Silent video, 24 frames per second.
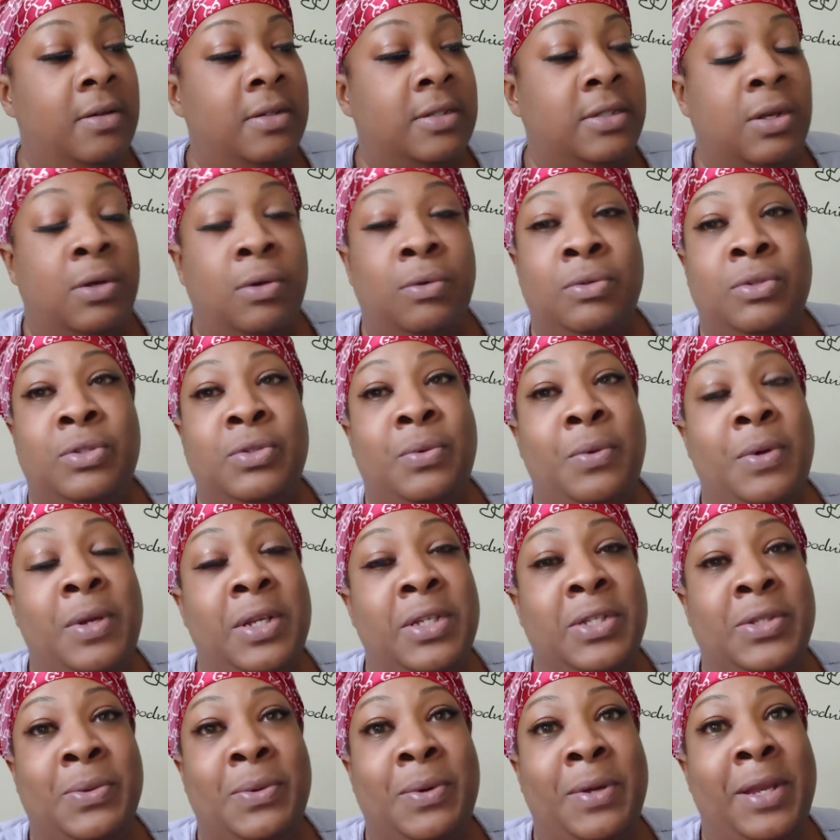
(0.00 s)
So
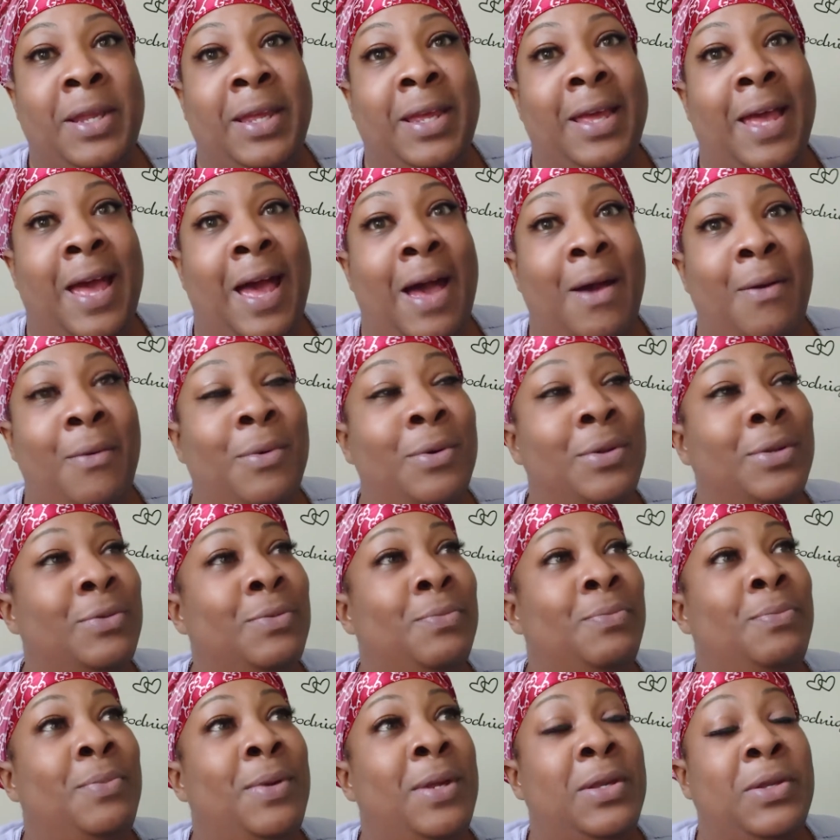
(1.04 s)
2020, I
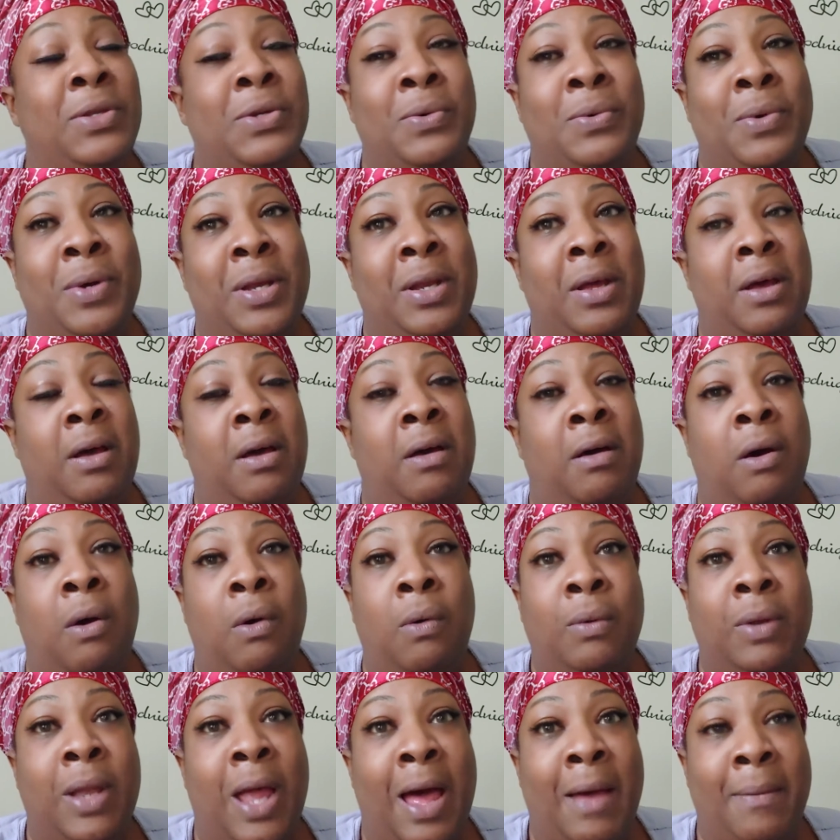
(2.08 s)
would be doing a
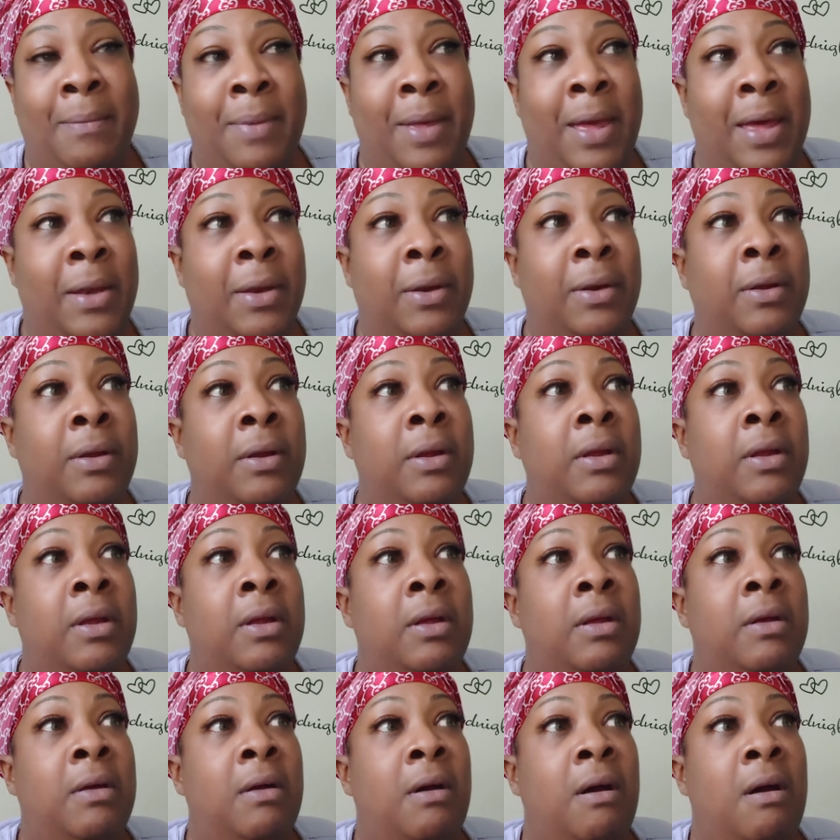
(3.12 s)
whole lot better.
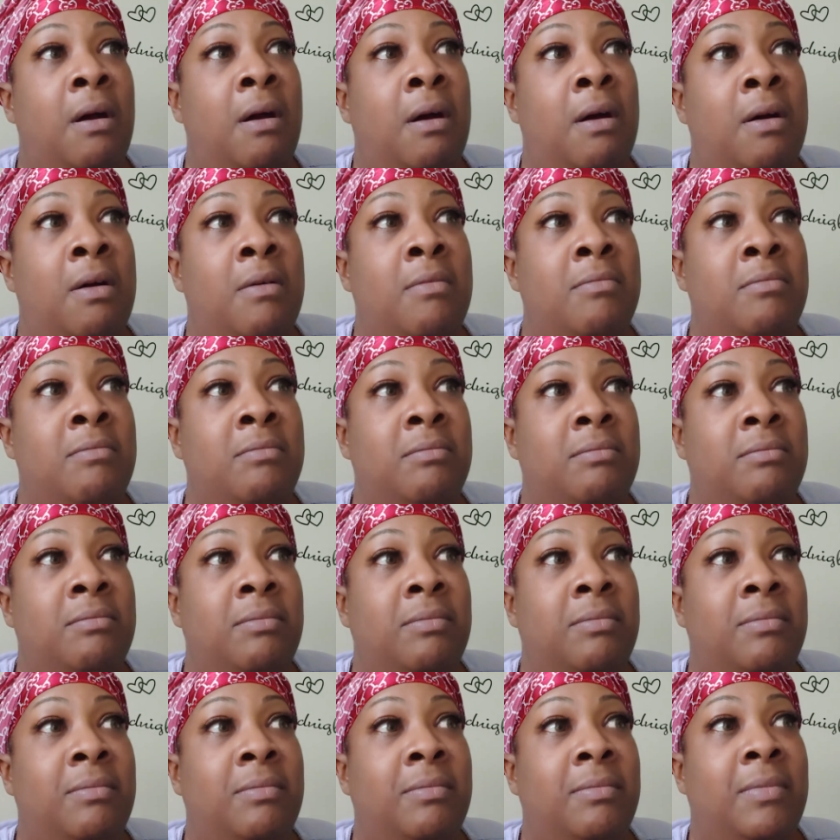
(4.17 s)
Um,
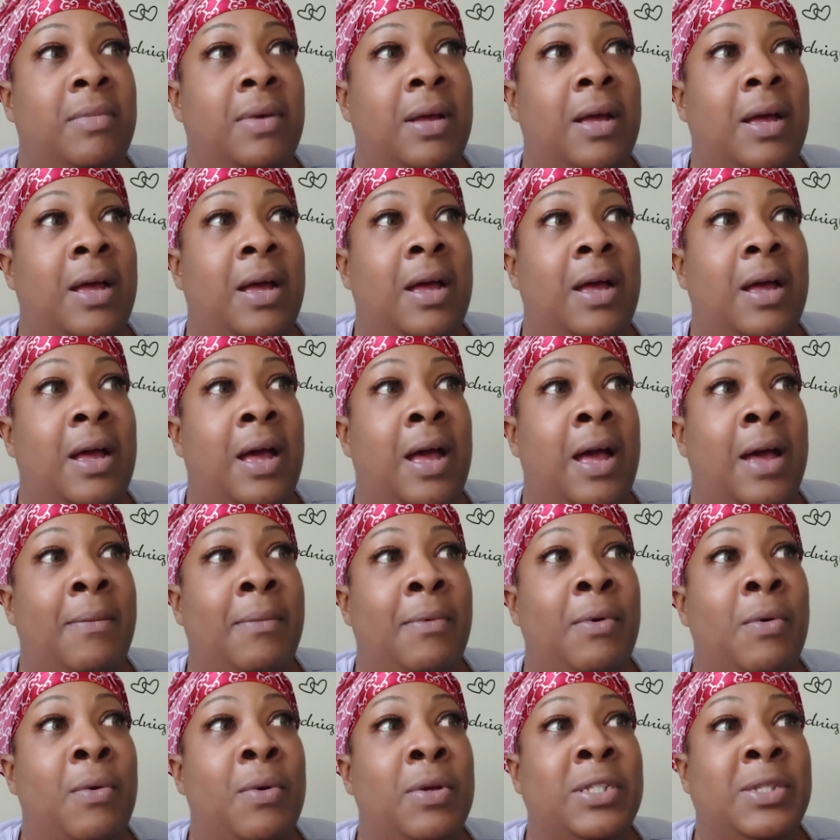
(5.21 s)

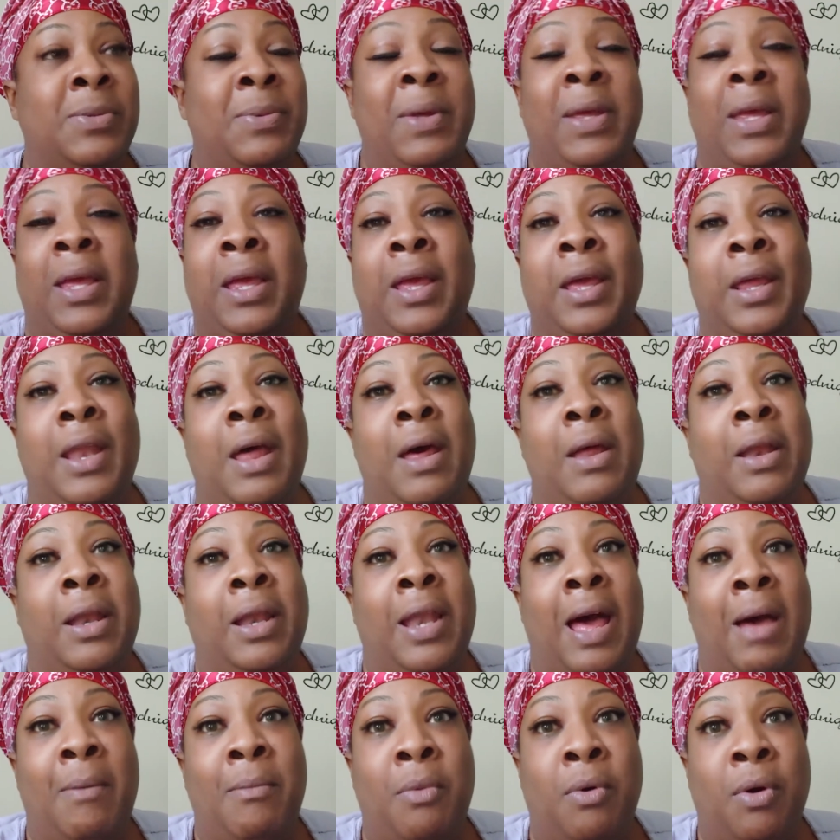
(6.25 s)
I'm going to be kicking out a
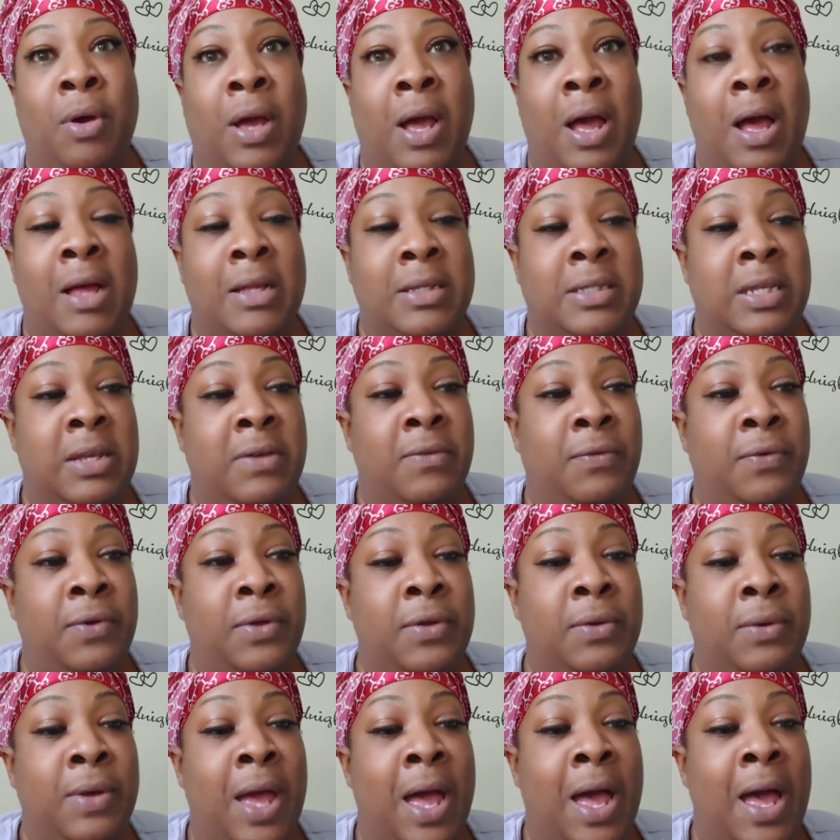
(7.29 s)
lot more content for
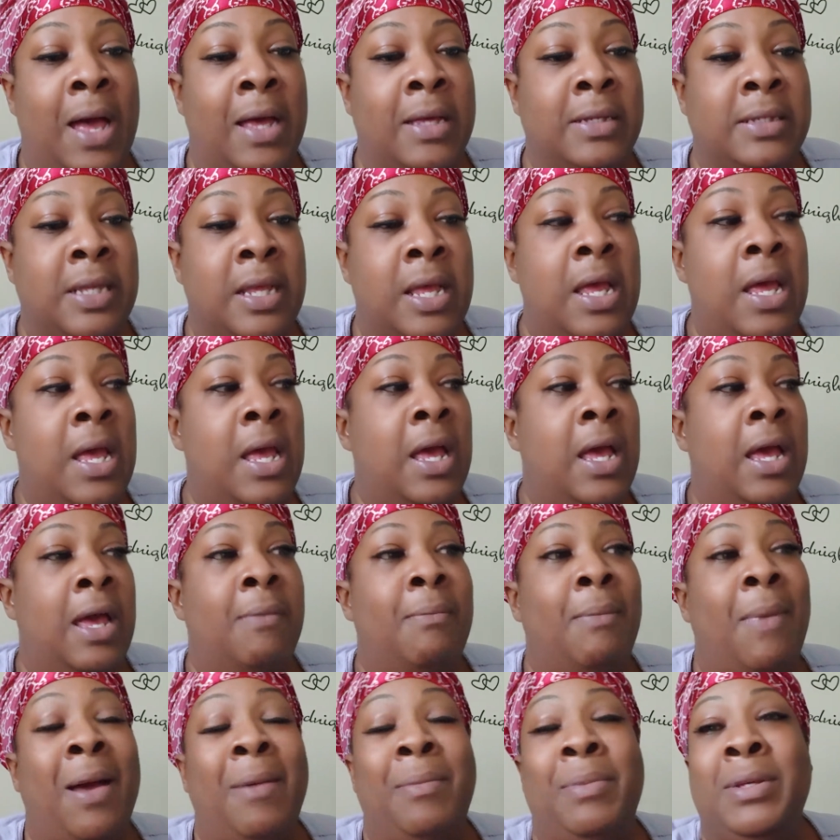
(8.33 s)
you guys.
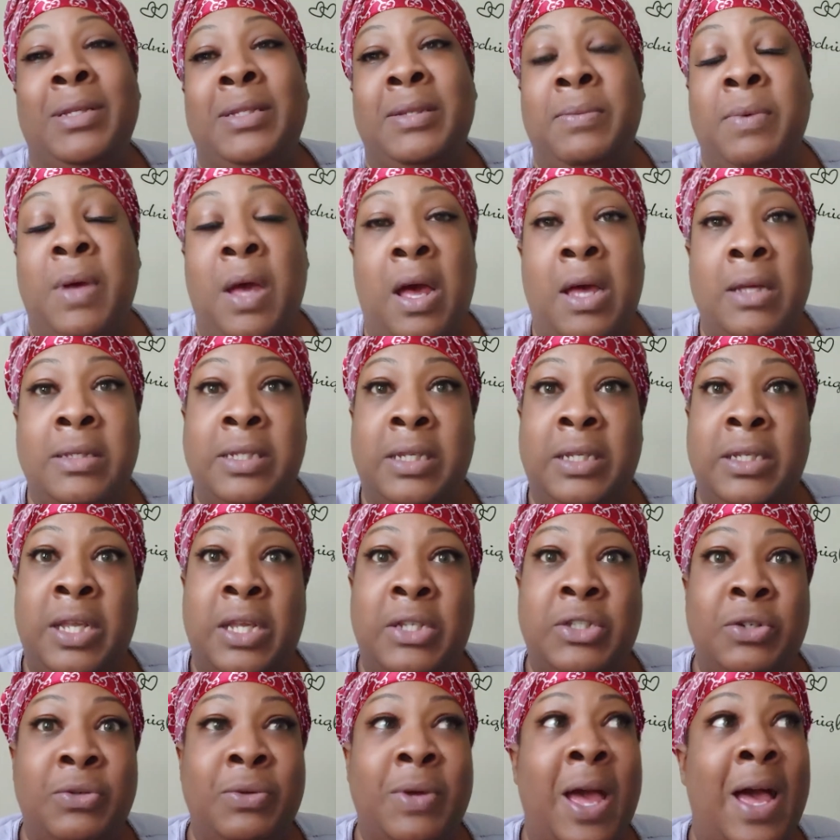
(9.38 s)
There might be some content
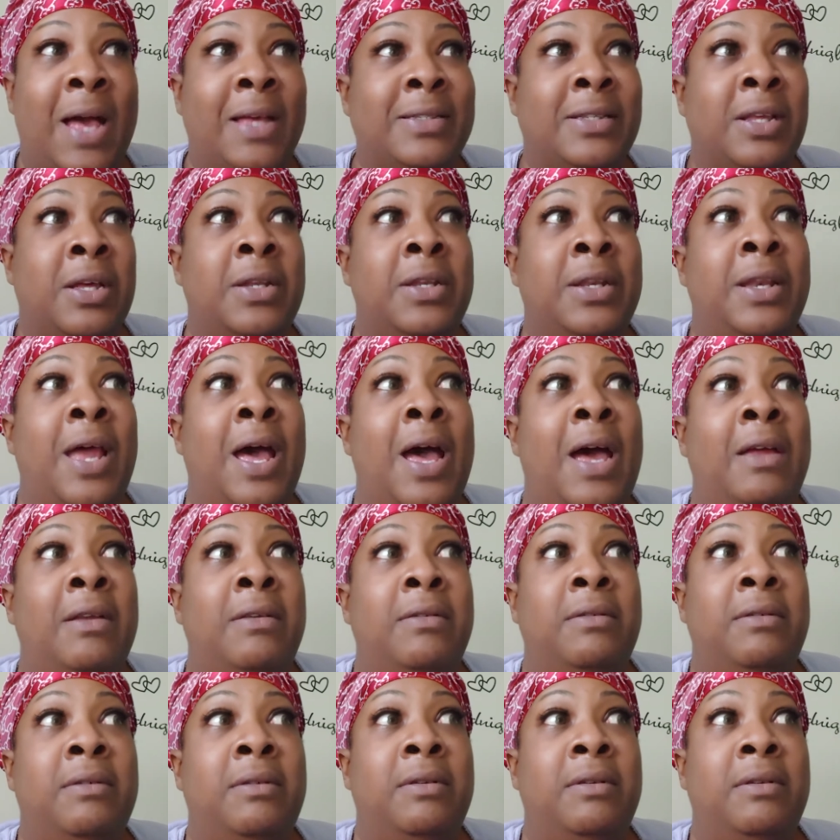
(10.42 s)
that you guys are not